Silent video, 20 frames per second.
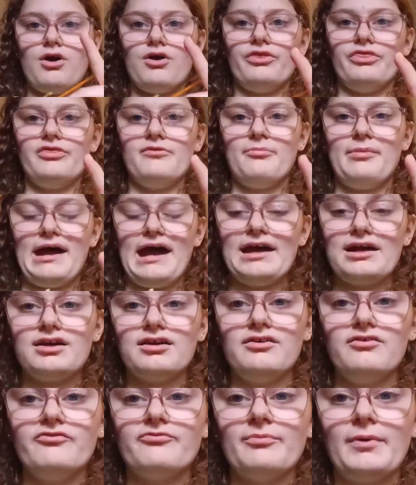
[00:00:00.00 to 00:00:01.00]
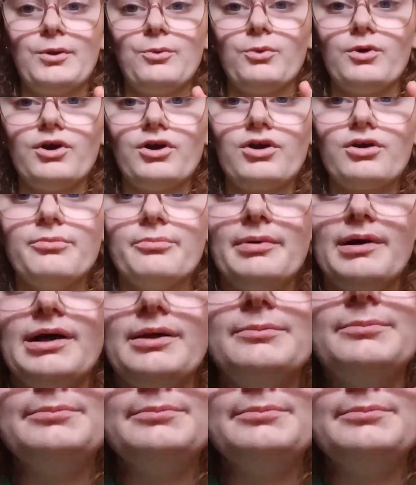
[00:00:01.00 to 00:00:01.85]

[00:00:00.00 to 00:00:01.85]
on the back of my work, but